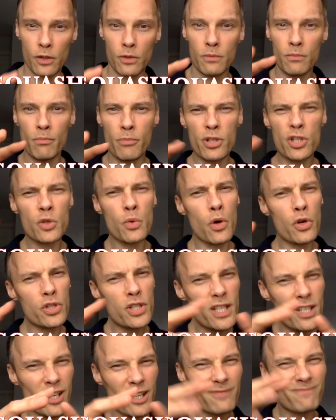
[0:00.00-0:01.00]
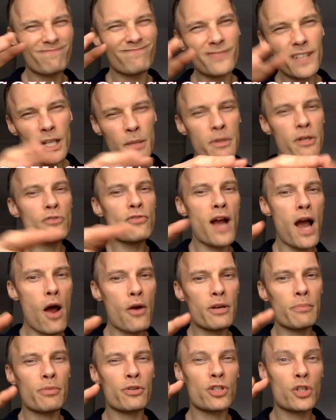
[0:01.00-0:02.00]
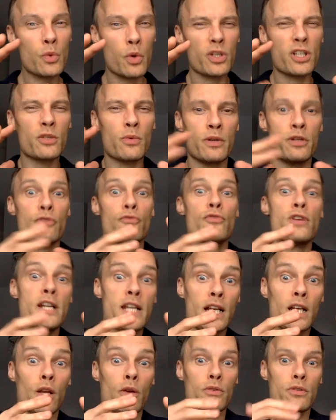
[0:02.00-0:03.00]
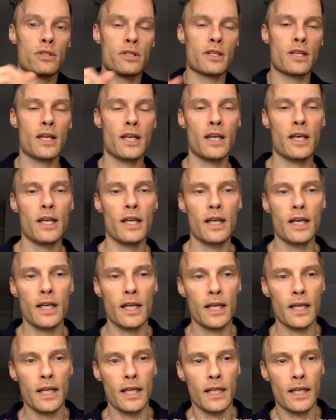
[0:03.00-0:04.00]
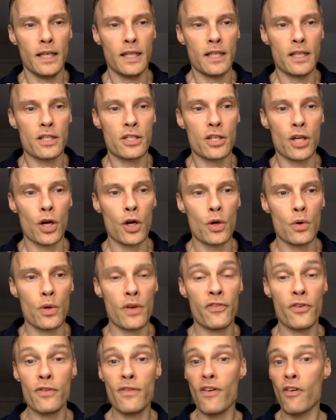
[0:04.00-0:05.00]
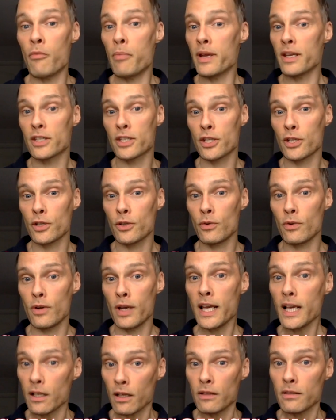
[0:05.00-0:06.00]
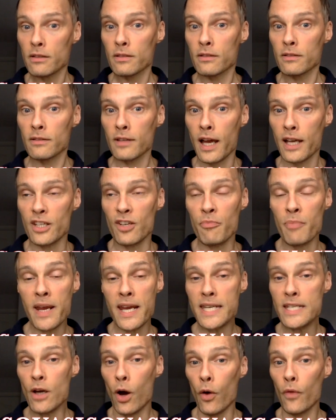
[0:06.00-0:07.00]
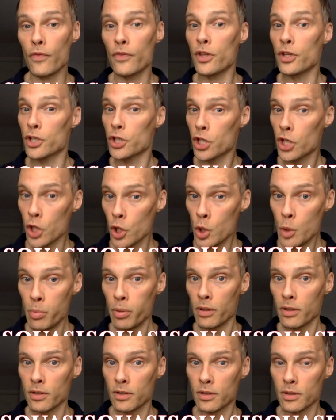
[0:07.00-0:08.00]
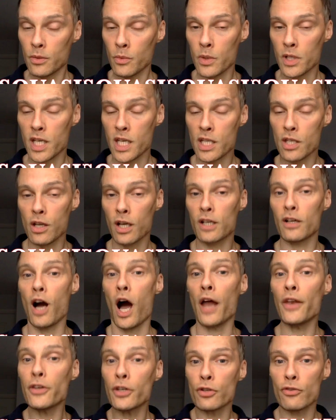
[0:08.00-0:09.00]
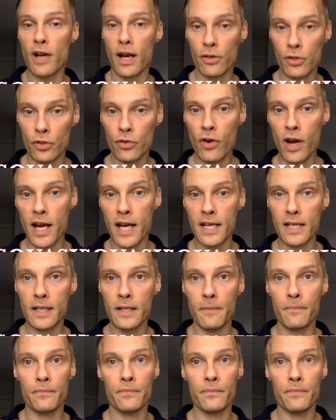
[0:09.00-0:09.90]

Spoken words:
But squashed is like, it can be crowded, but squashed is when you're really close. So if you've ever been to England and you've been on the tube, which is like an underground train,